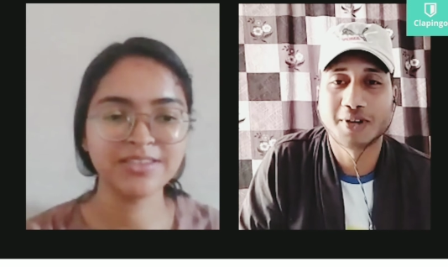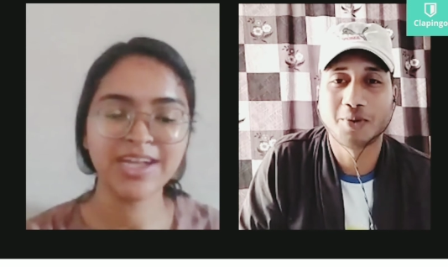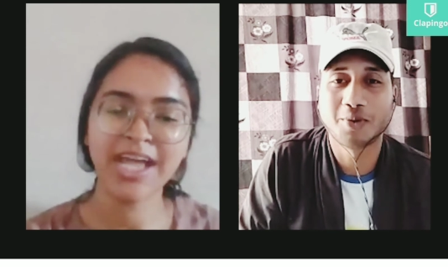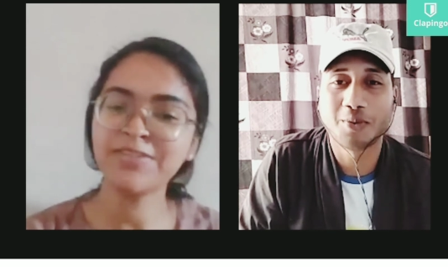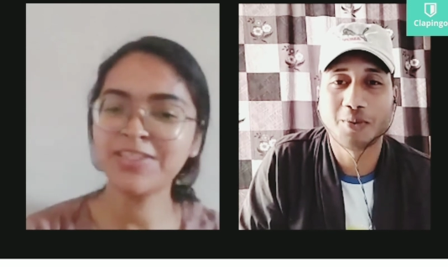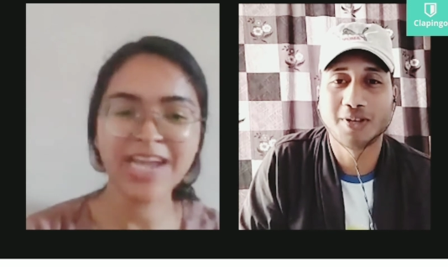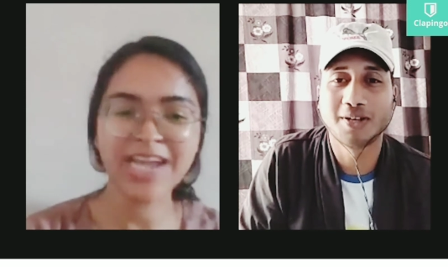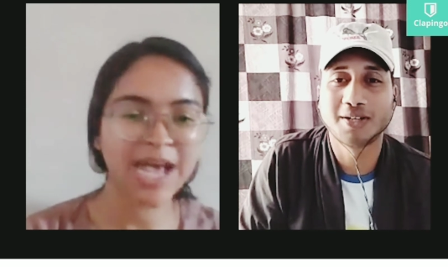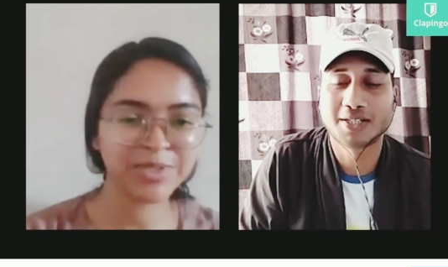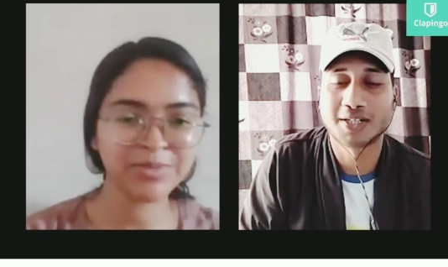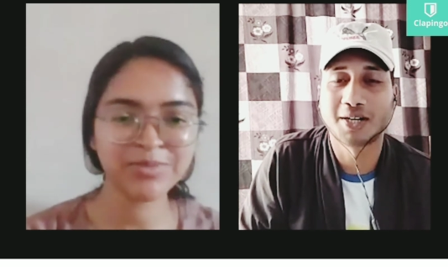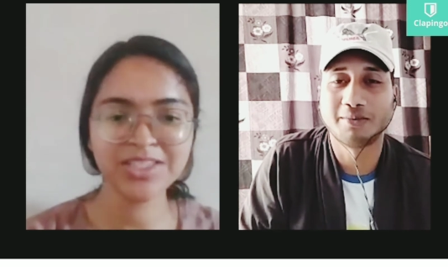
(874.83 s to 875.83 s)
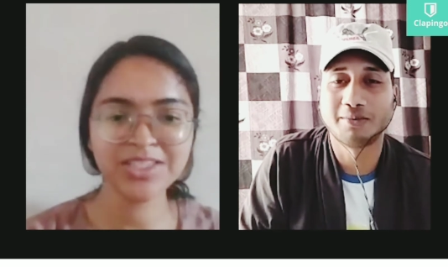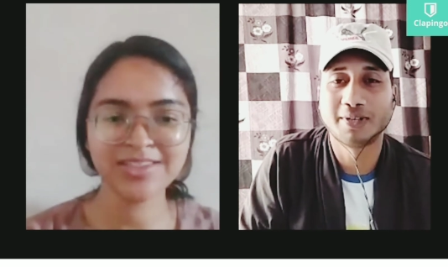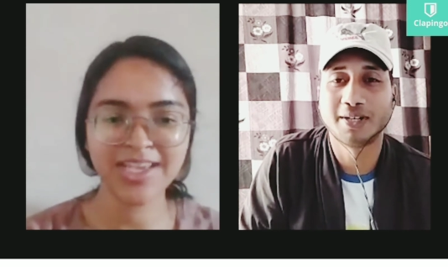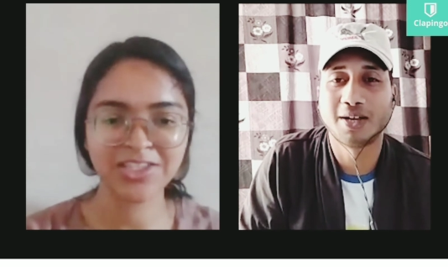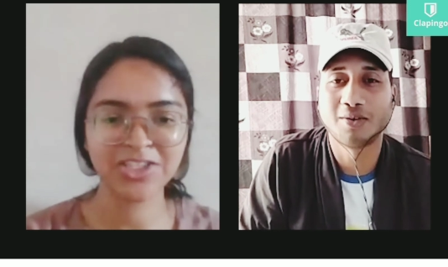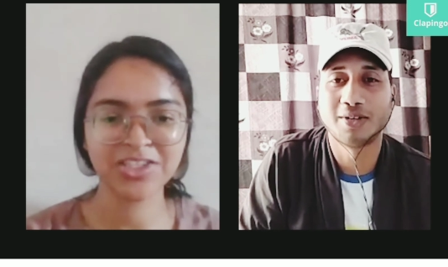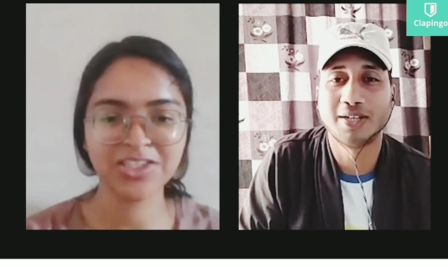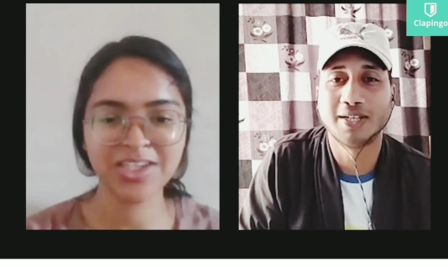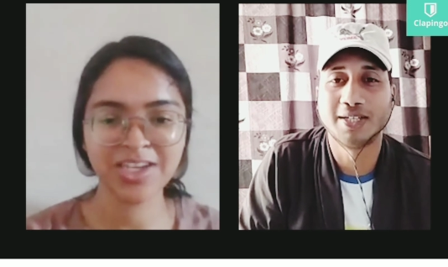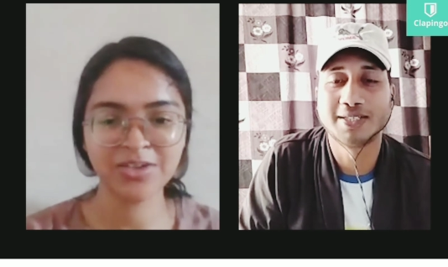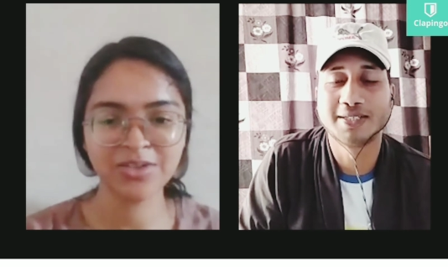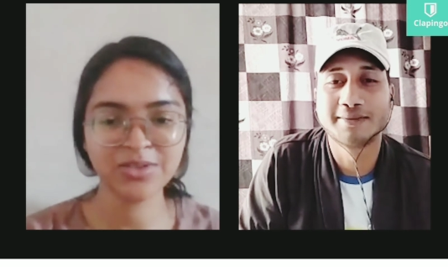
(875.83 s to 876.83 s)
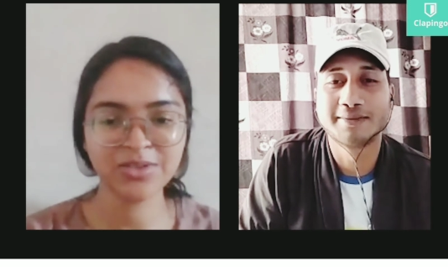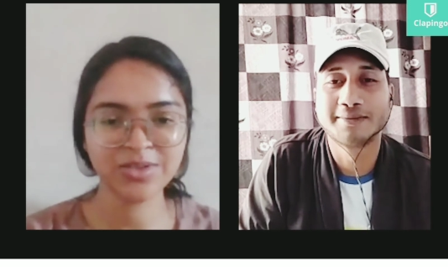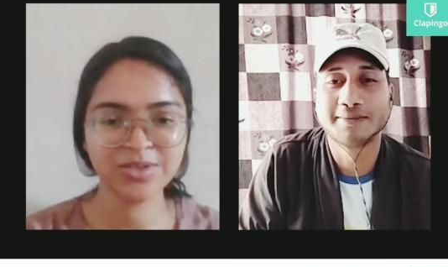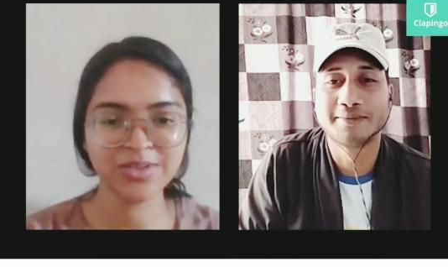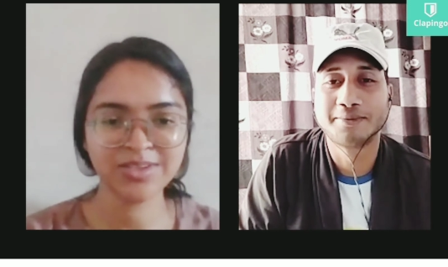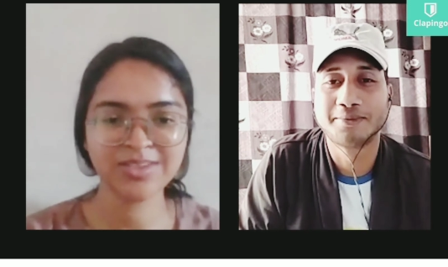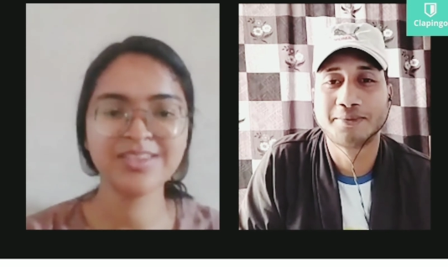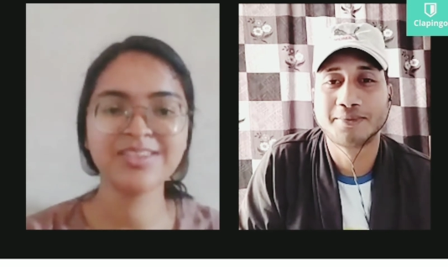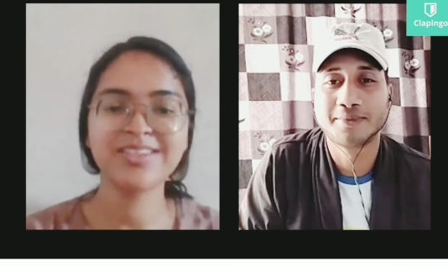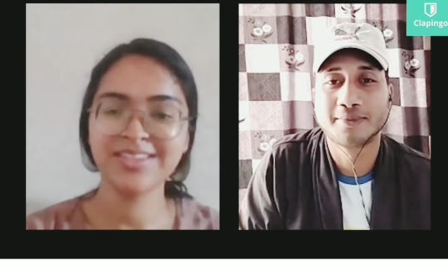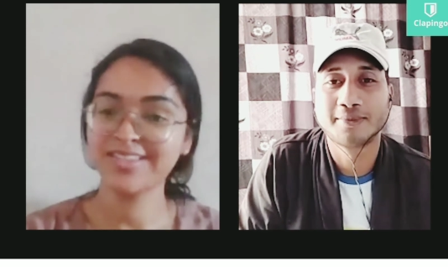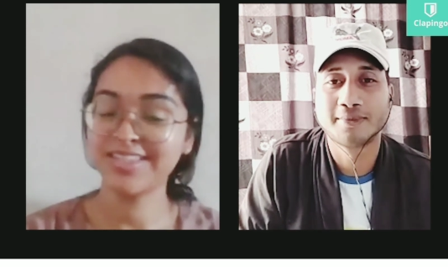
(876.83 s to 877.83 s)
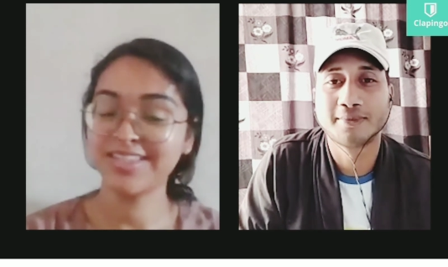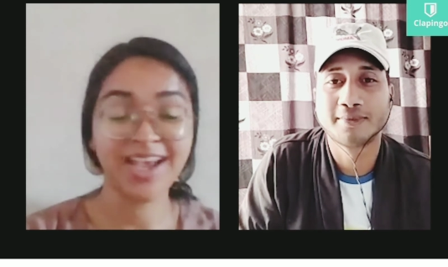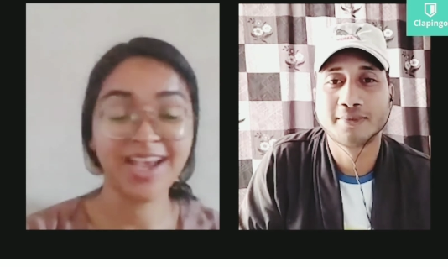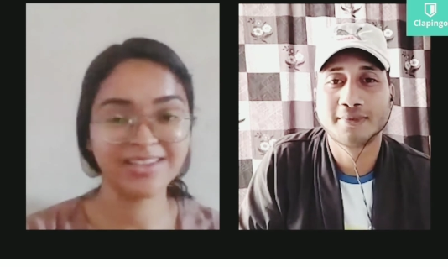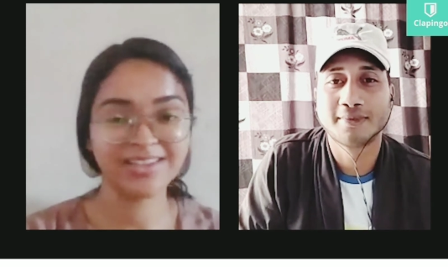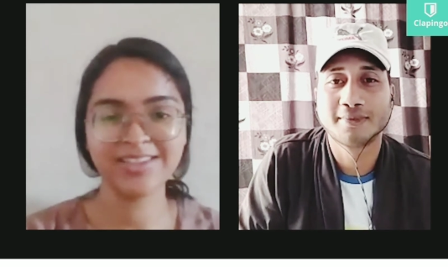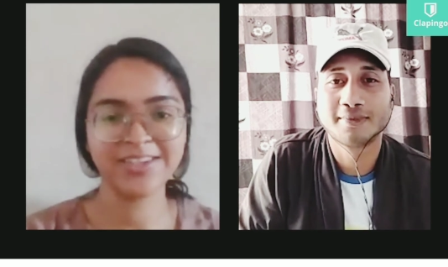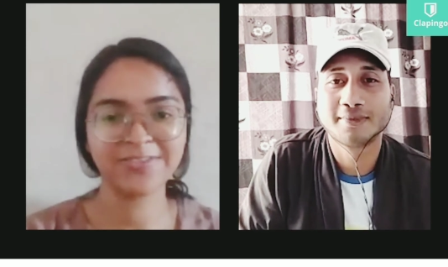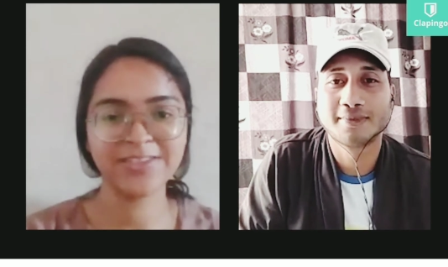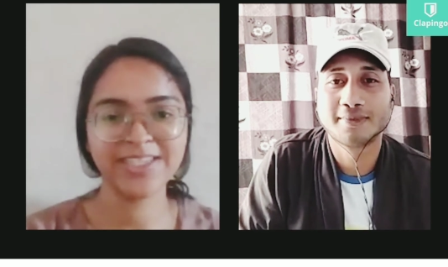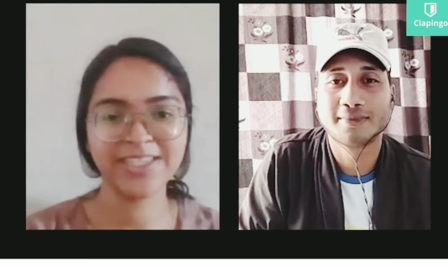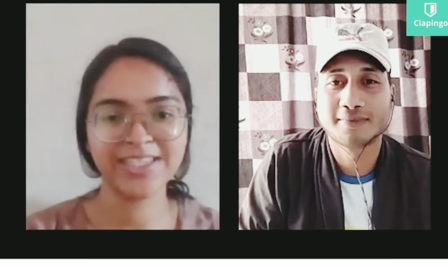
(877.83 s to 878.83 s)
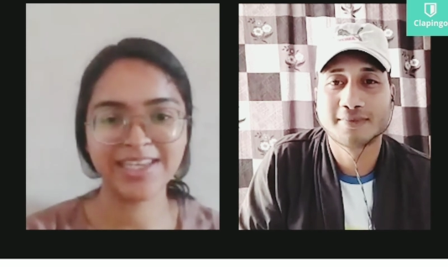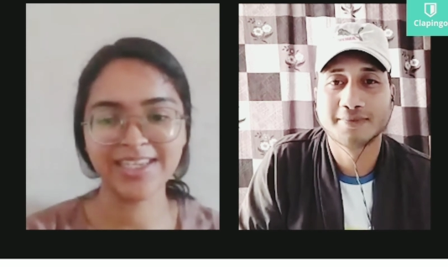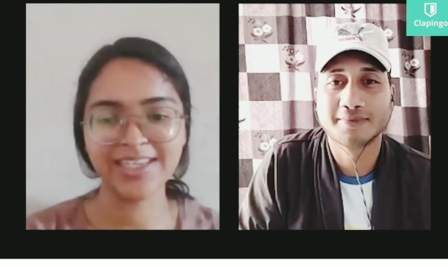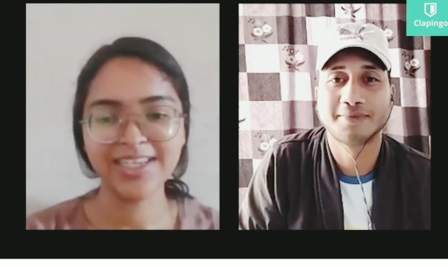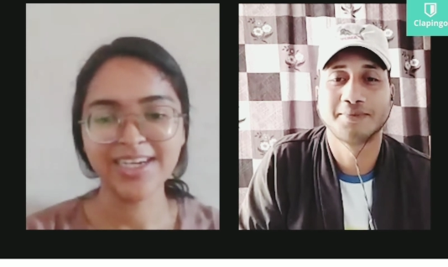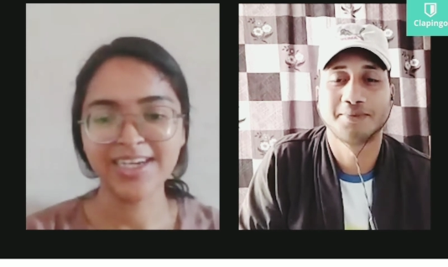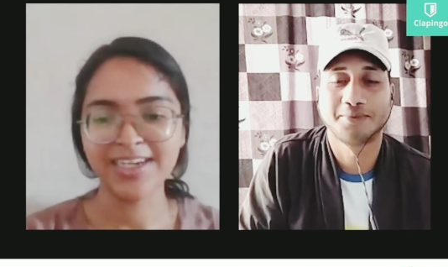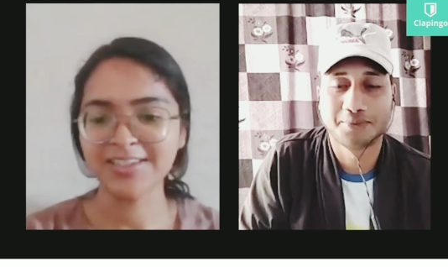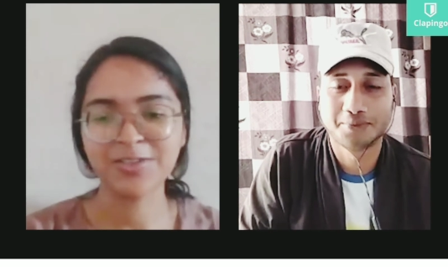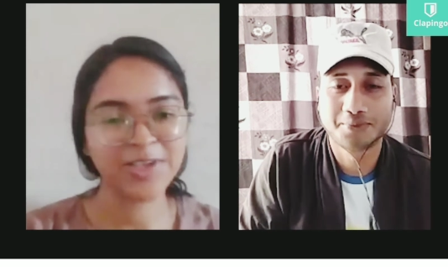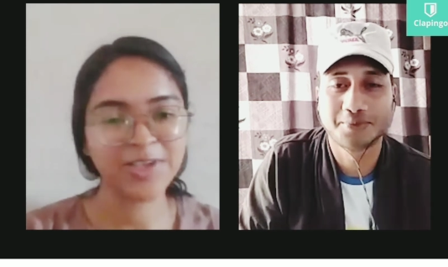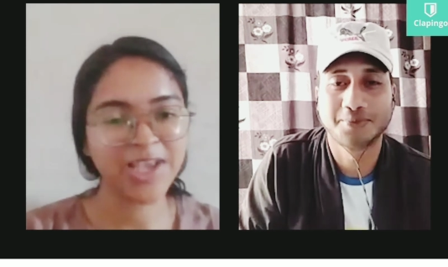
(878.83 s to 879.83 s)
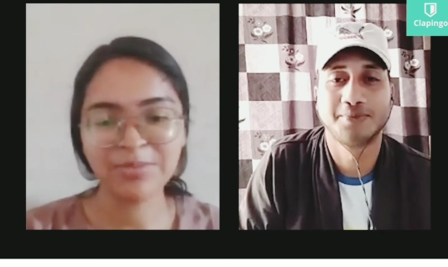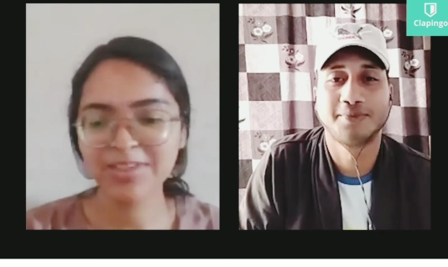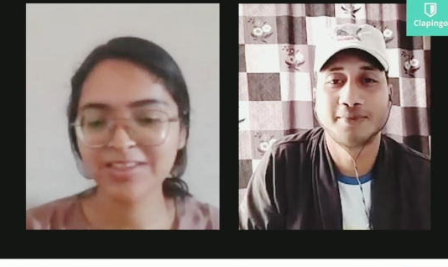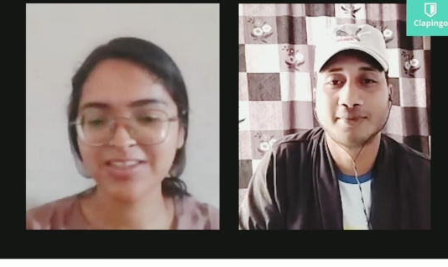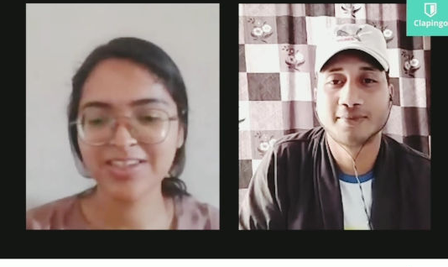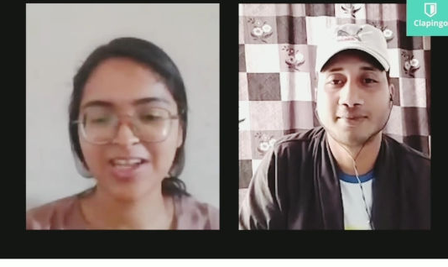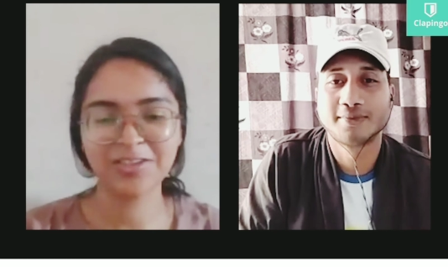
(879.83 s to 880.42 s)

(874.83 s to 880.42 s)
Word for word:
Speaker 1: popular term nowadays. Yeah, definitely. Uh, so yeah, Mister